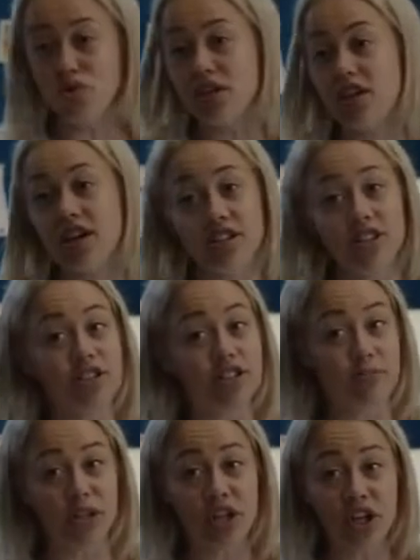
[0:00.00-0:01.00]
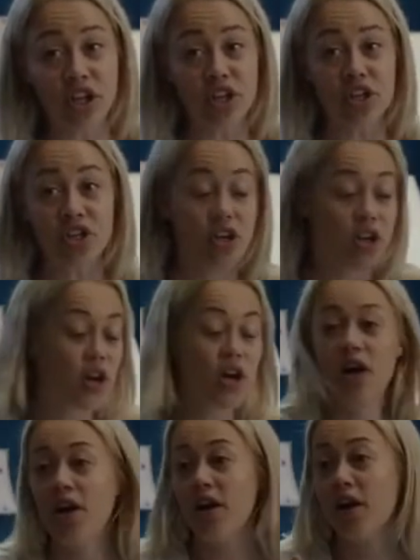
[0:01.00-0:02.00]
as a store of value.
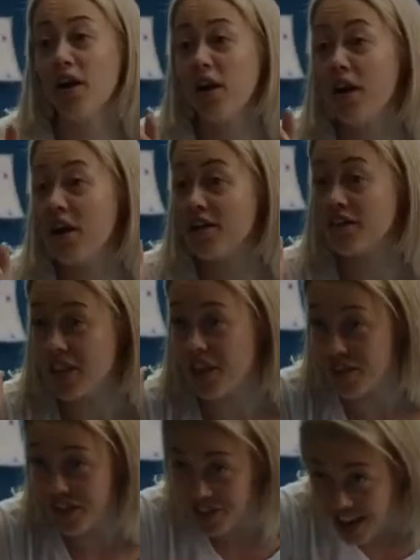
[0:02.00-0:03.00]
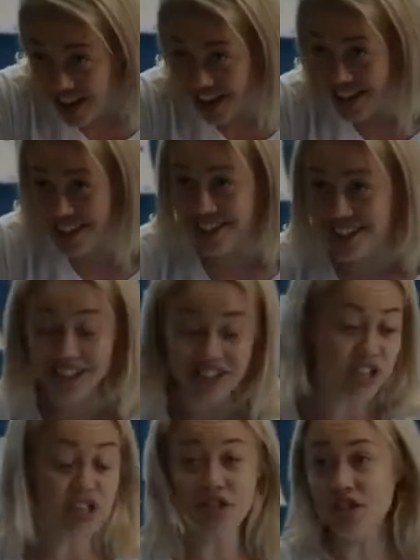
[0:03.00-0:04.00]
However, he added that it is not a
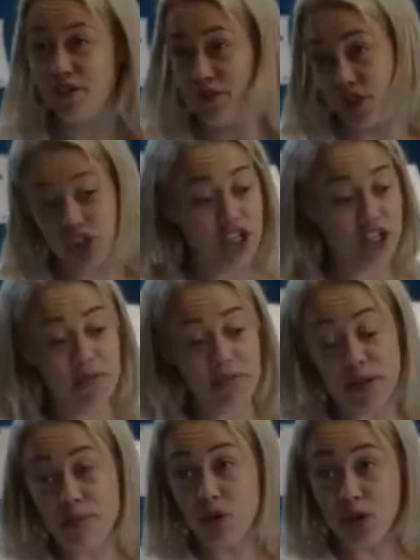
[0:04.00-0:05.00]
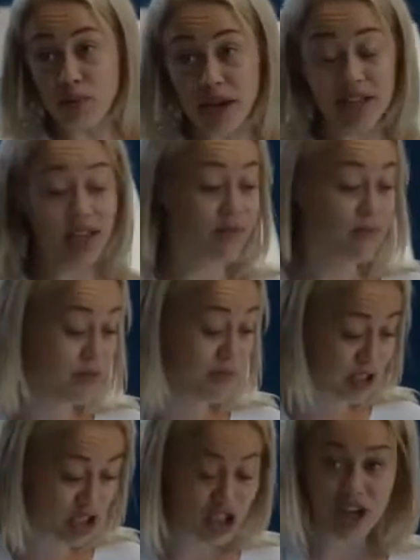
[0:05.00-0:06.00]
good substitute for transactional
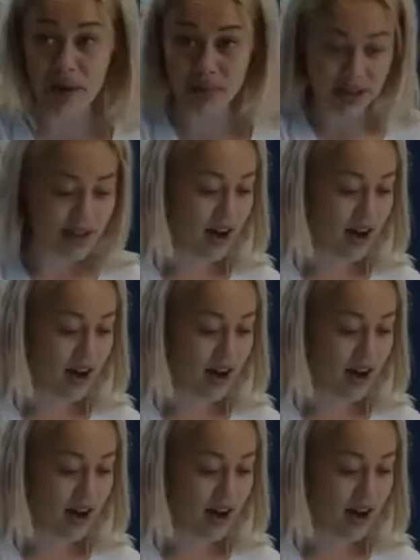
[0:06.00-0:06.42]
currency.